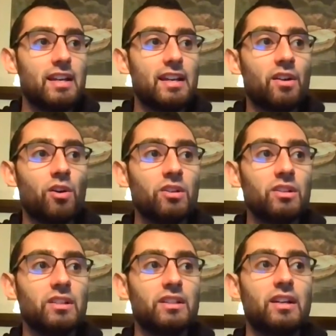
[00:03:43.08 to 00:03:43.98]
it
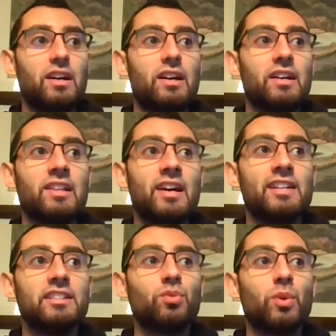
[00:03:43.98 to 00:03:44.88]
all
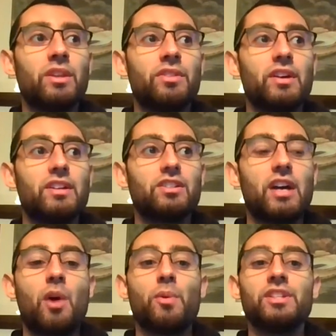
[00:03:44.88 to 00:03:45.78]
aligns with
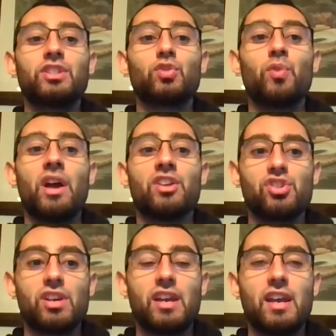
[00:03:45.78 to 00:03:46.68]
how we
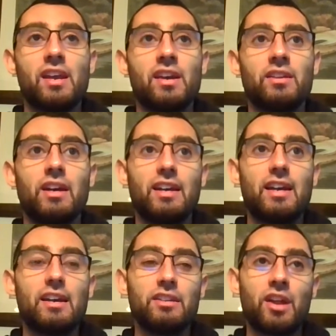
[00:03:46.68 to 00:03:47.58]
stretch and
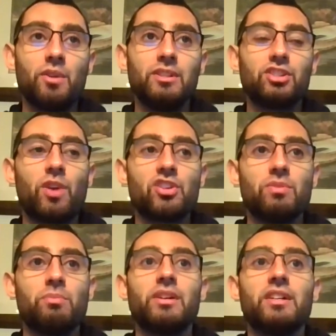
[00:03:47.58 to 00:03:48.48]
not only
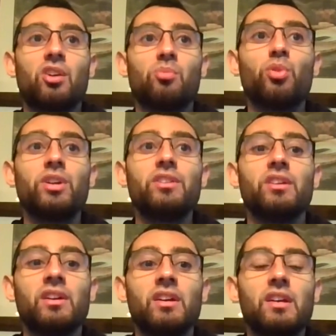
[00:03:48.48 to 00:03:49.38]
stretching but in our
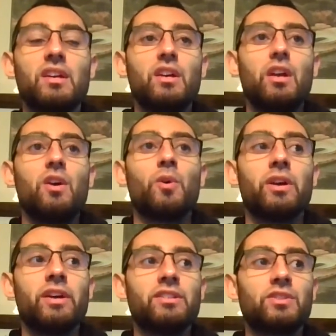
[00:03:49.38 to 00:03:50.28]
breathing
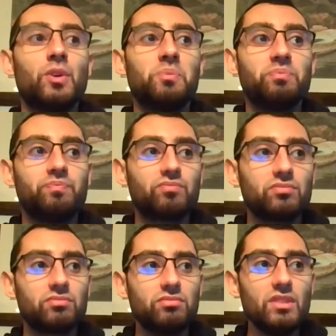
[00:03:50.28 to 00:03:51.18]
okay so
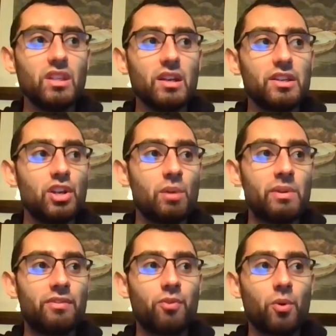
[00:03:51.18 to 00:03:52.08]
you know
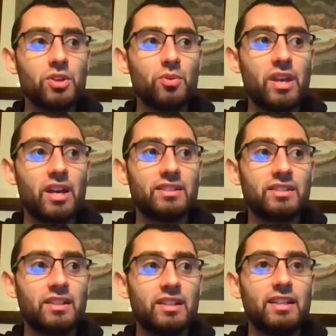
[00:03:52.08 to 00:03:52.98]
before you get
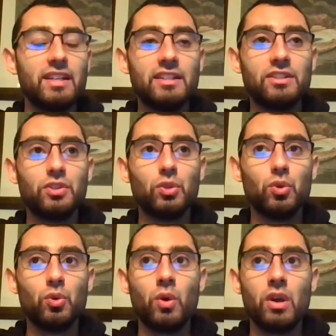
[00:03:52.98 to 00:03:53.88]

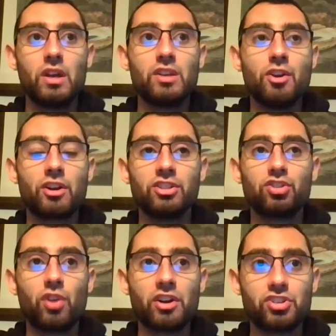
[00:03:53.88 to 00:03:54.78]
into your
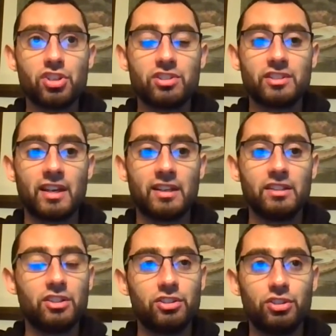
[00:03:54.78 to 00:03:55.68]
construction
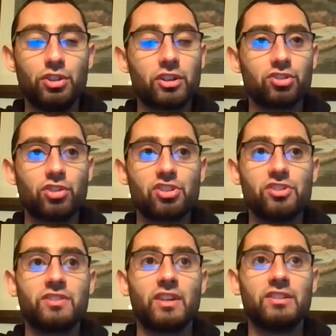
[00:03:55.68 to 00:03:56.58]
site to your
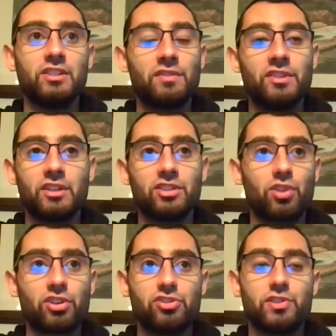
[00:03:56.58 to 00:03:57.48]
construction site you know i've done
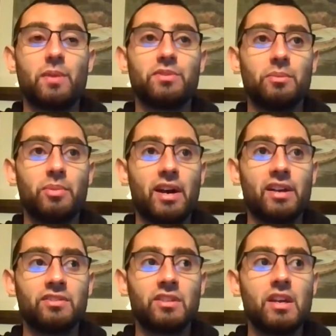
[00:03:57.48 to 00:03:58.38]
construction jobs in the
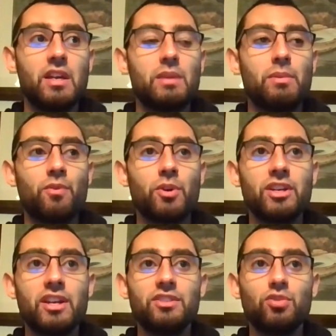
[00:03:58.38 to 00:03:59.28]
past before you
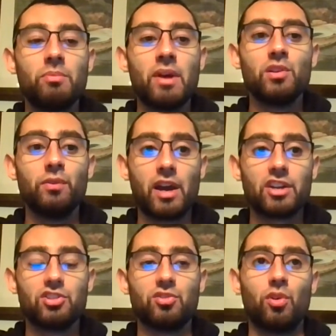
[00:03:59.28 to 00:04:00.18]
get into a
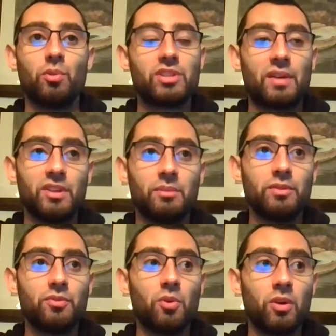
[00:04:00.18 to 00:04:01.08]
manufacturing role which i've
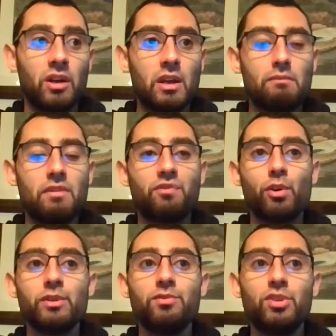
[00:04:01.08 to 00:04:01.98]
before
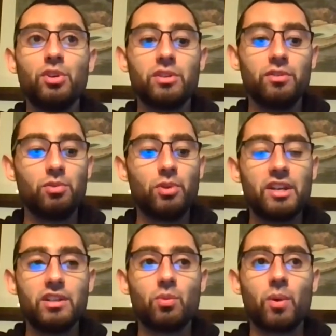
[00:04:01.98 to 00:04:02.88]
before you do you, you
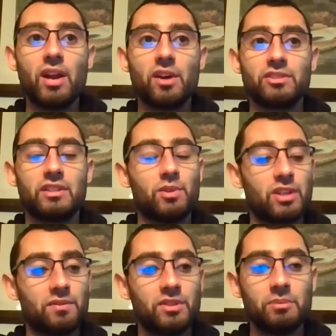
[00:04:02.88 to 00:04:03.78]
get into warehousing
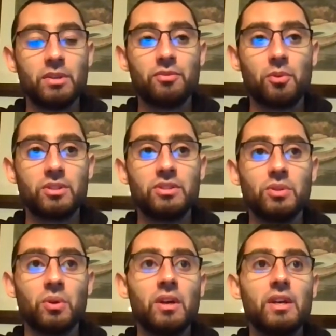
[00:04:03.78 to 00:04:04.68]
which i've done before
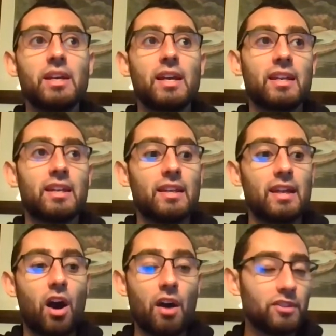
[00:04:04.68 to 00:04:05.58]
too and
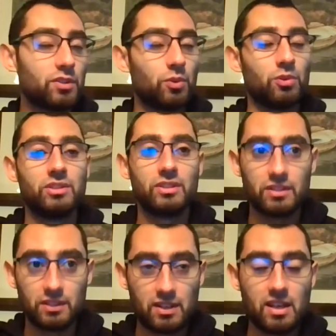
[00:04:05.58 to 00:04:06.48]
office roles
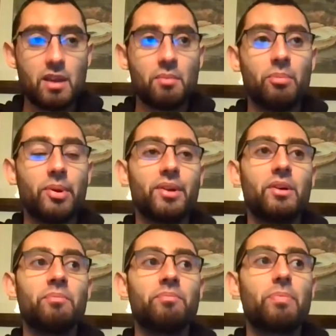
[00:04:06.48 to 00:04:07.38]
but
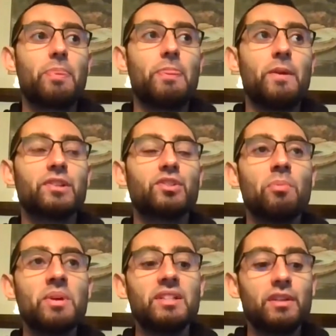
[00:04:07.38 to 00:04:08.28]
um there are so
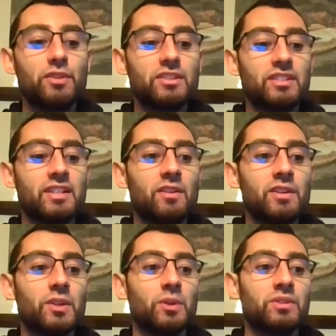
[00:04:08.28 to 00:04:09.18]
many different
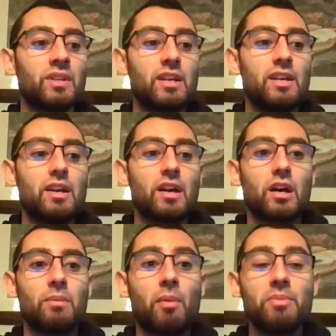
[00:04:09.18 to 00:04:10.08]
scenarios
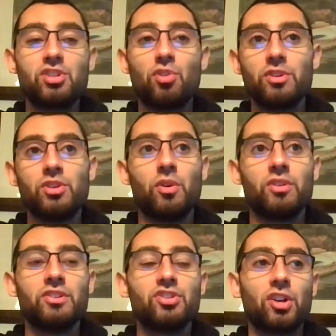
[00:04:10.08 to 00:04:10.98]
um, i'll be showing you
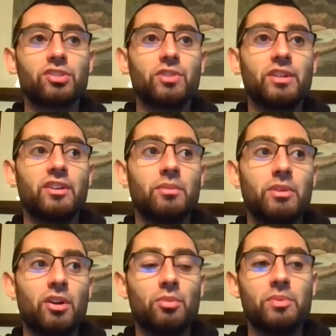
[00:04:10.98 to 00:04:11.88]
on the share screen here in a
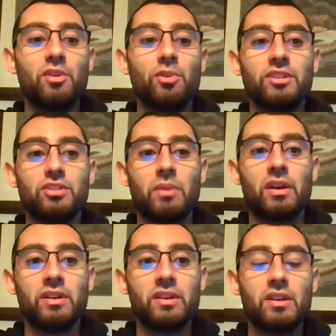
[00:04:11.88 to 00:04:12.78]
bit i'll be going into my
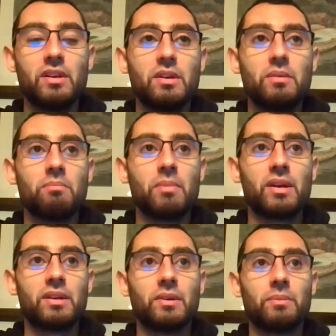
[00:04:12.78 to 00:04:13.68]

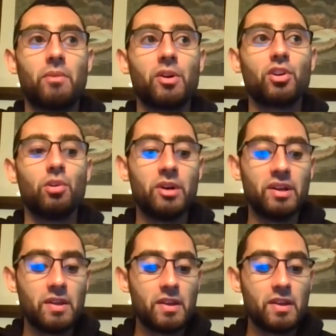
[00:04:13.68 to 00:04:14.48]
my um, article but